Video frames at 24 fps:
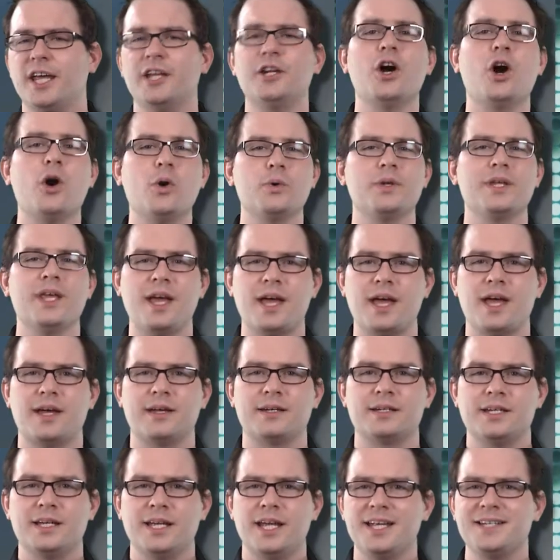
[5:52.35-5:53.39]
and oh
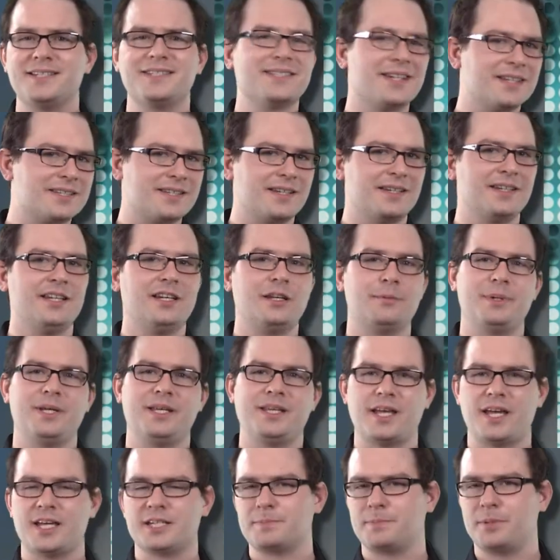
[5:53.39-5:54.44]
yeah, it doesn't need to be
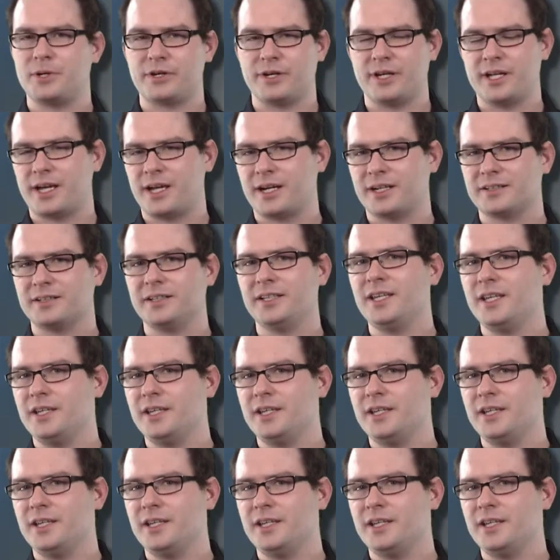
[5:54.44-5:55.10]
gassed periodically